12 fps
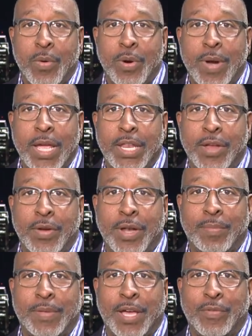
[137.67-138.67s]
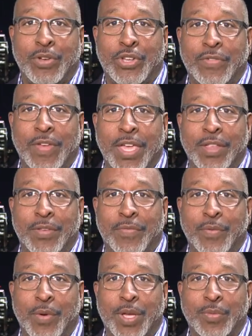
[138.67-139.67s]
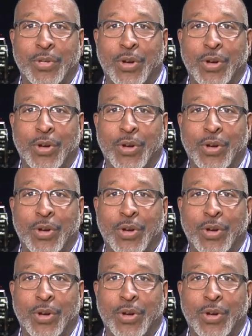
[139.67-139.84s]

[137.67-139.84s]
We're right here in Uptown. Richard DeVayne for Wake Up